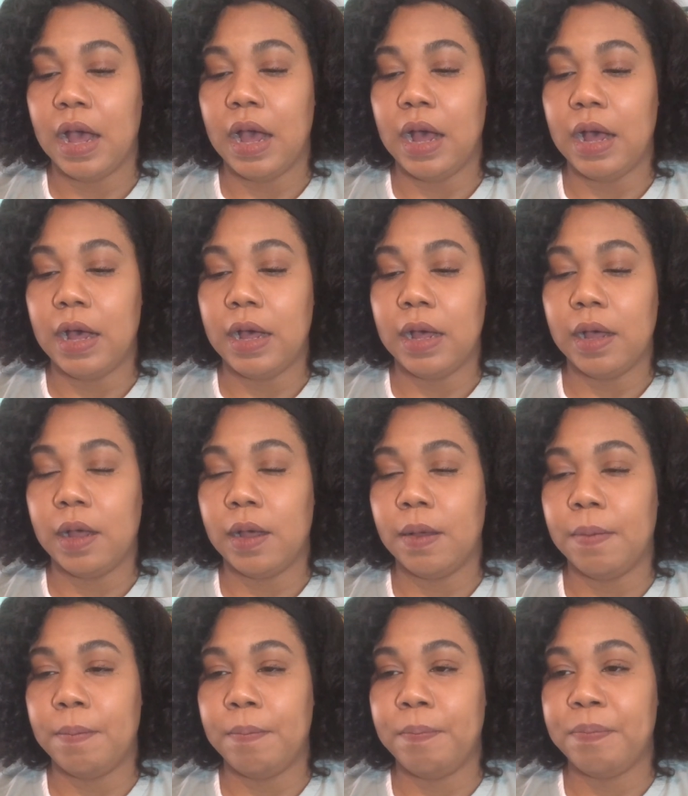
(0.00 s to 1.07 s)

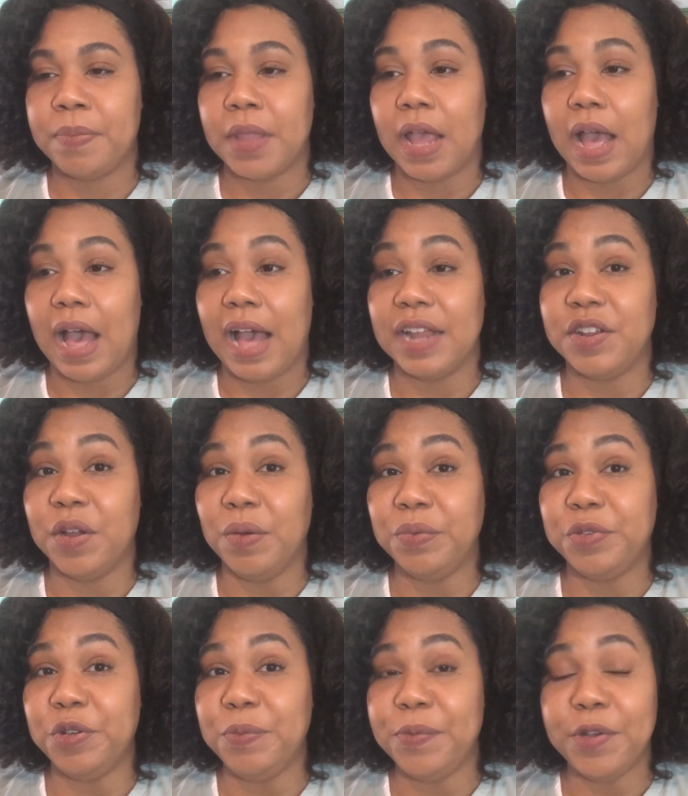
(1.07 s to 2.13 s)
I don't
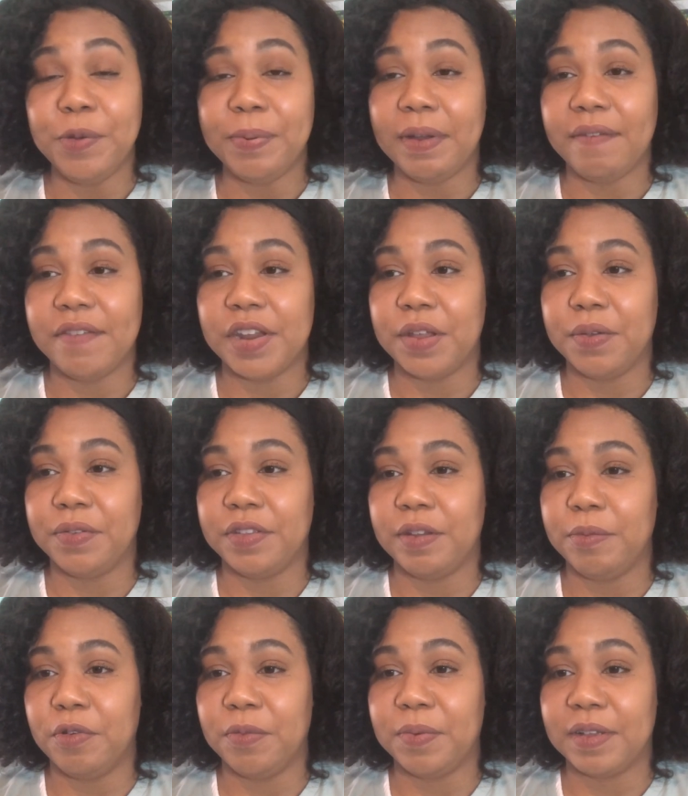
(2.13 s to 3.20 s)
do meal prep videos
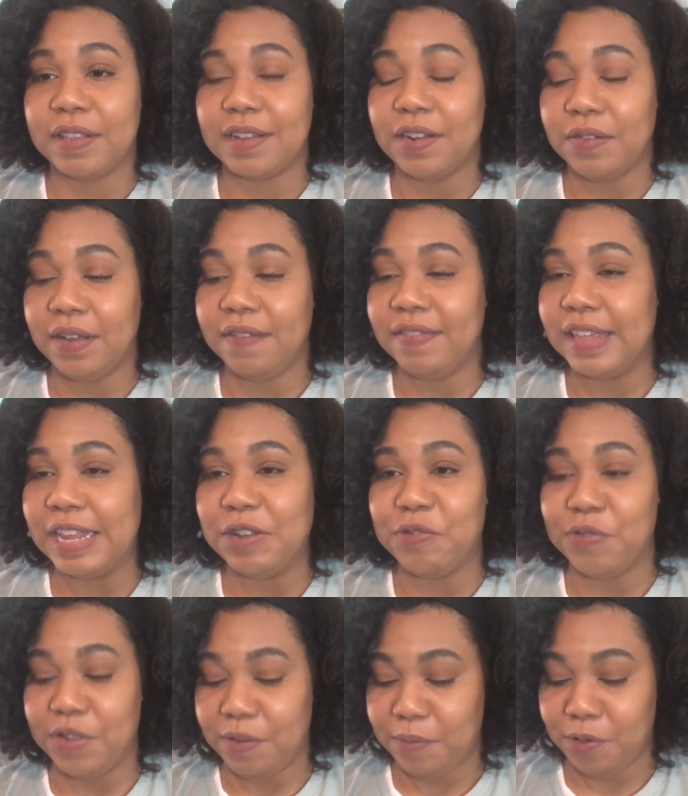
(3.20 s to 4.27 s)
anymore because I don't have the
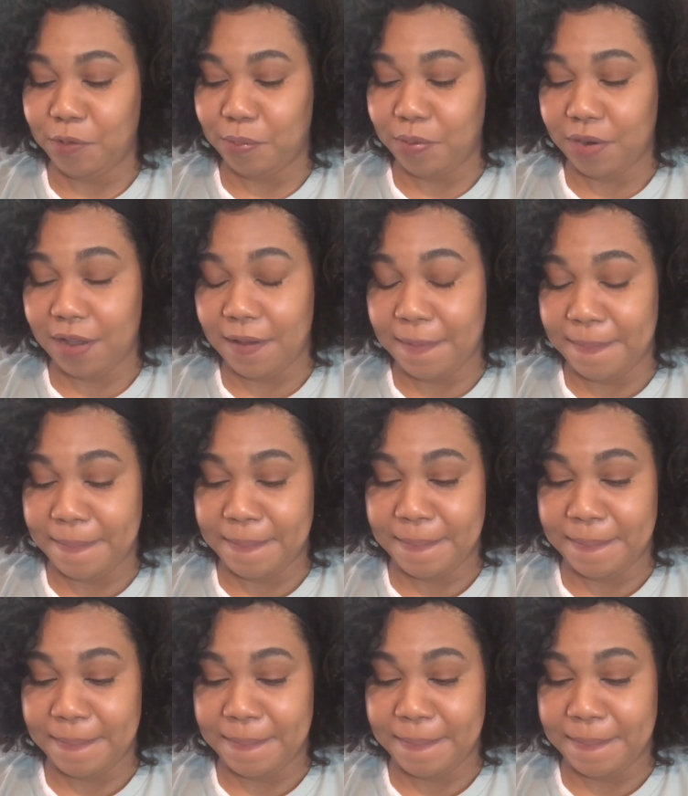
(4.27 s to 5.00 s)
energy to meal prep.